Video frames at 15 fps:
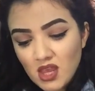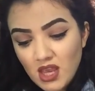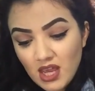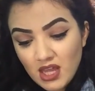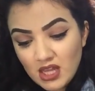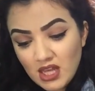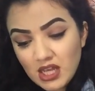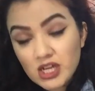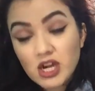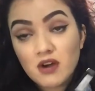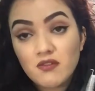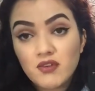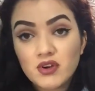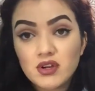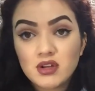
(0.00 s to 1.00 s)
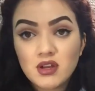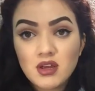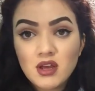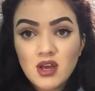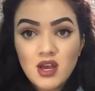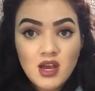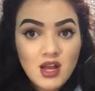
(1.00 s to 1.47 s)
and it covered
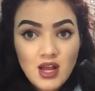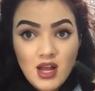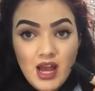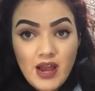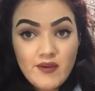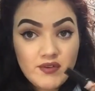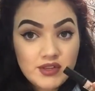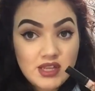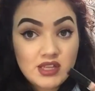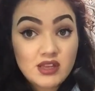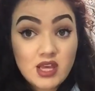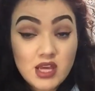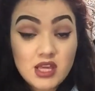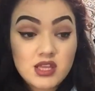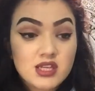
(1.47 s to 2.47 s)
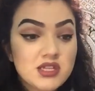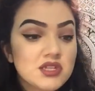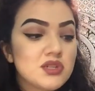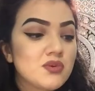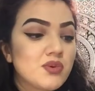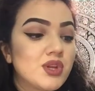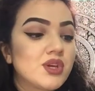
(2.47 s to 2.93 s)
everything. Like, this is
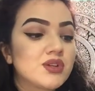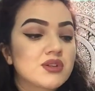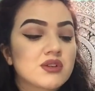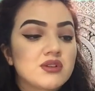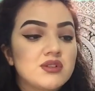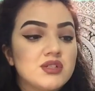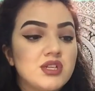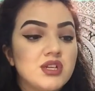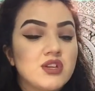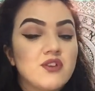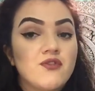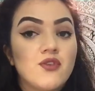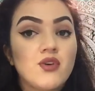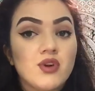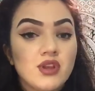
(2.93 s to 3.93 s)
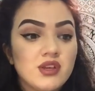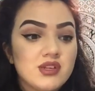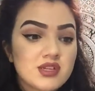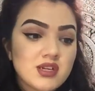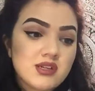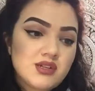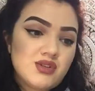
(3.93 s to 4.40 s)
a really good concealer for oily skin